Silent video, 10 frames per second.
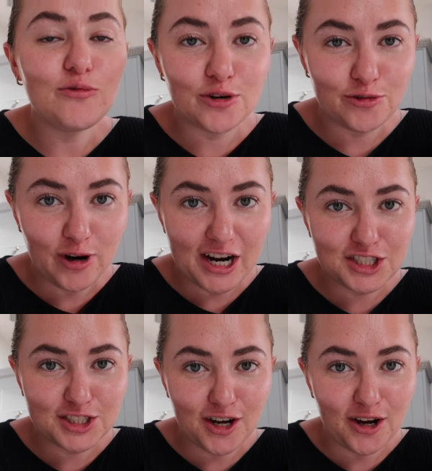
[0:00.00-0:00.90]

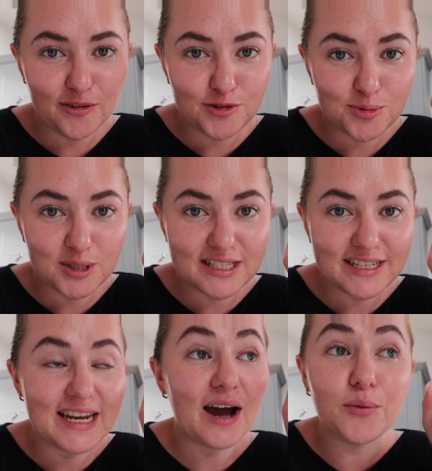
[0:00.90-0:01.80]
refreshed afterwards.
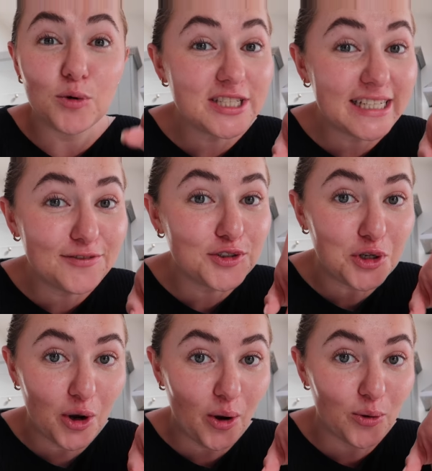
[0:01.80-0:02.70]
Now, it wasn't even
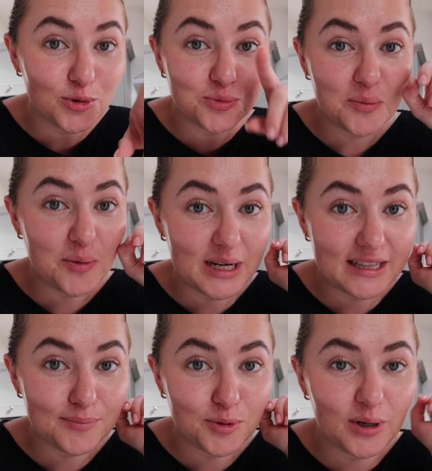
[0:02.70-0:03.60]
cold when we went
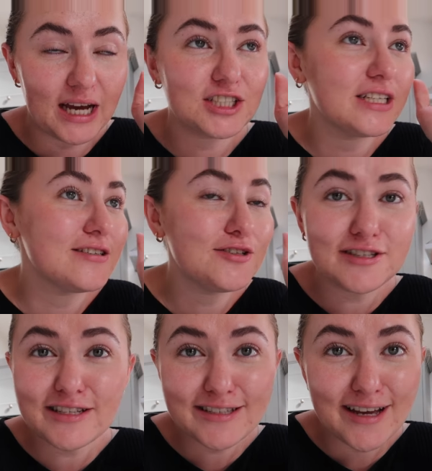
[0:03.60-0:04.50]
in the pool, actually. As soon as
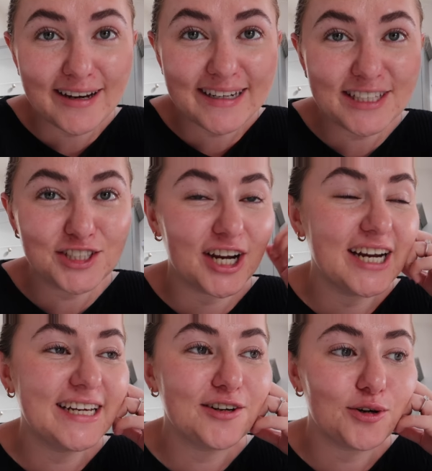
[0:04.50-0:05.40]
the sun is
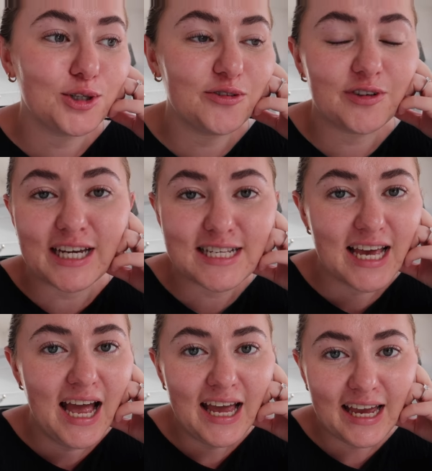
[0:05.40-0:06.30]
shining and on your face,
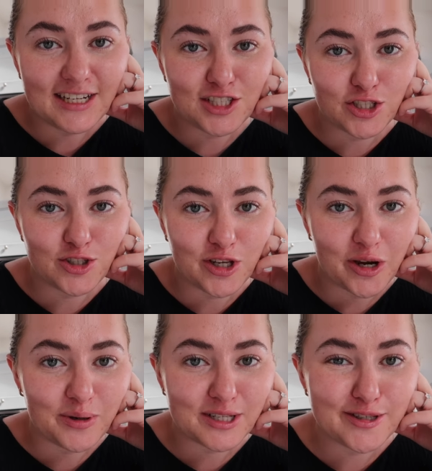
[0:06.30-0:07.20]
it is just
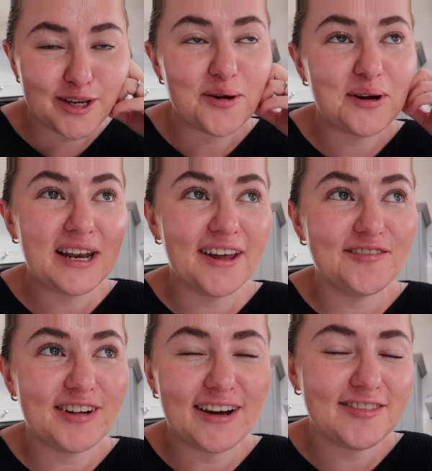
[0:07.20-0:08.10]
so, so
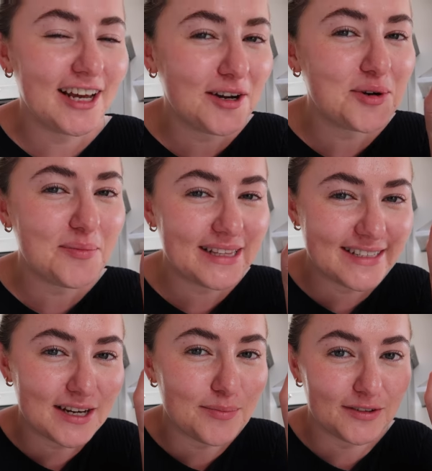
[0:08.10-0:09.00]
lovely. I feel like I want to make this
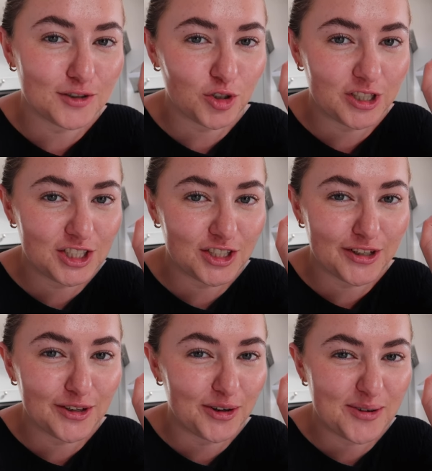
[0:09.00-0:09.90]
like a bit of a
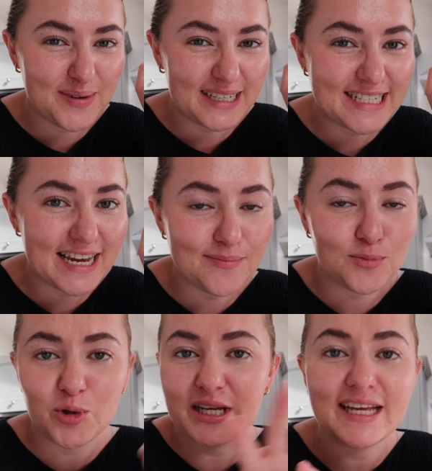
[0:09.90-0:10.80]
tradition. On a Monday
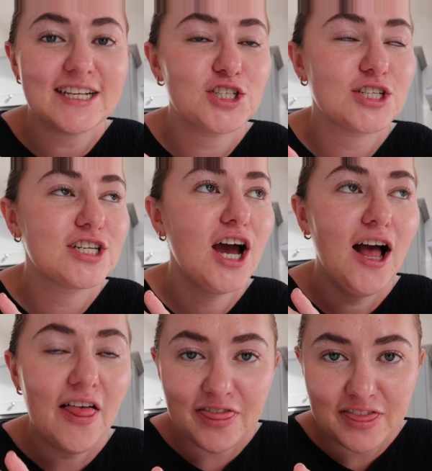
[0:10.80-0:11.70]
morning, it's just
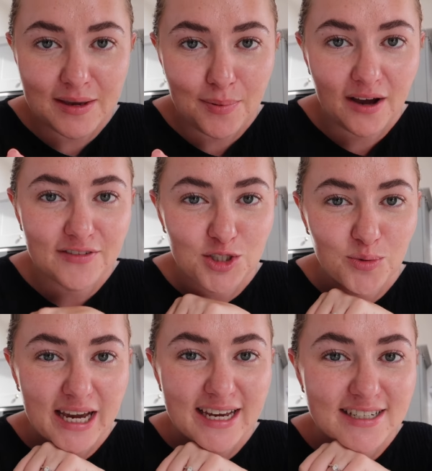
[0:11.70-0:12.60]
the perfect
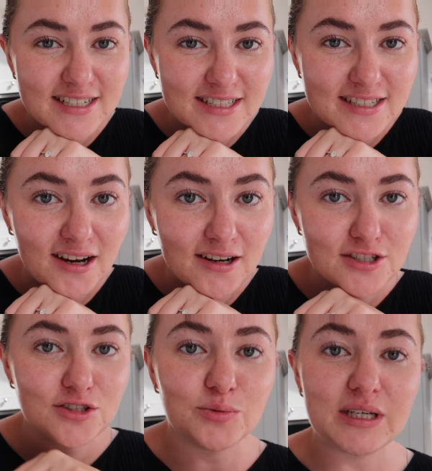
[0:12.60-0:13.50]
way to start
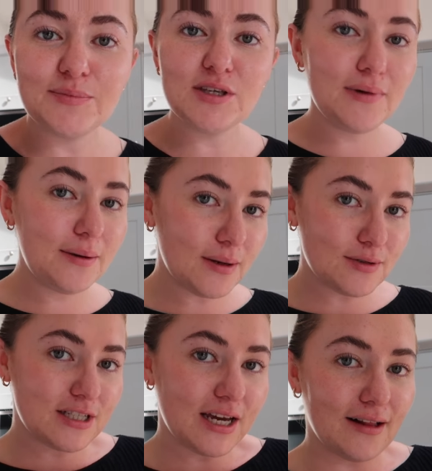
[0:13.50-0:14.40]
the week. But you may be able
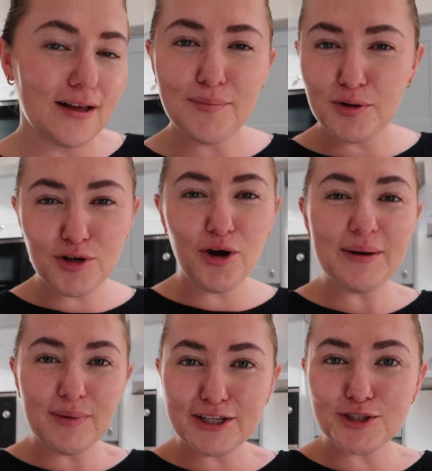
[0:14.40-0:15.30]
to tell I'm not in
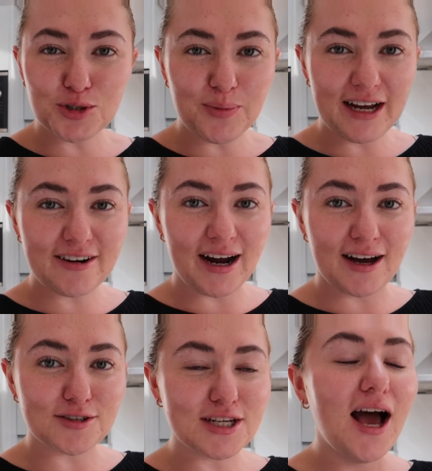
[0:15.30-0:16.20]
my usual
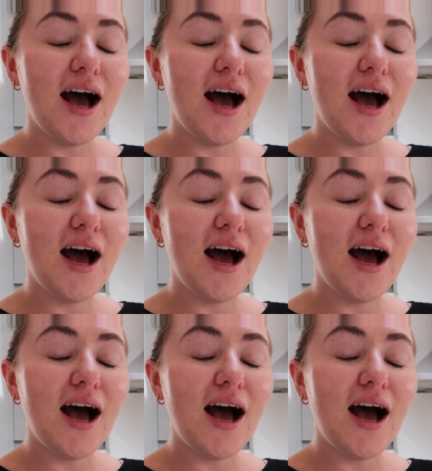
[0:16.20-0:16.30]
background.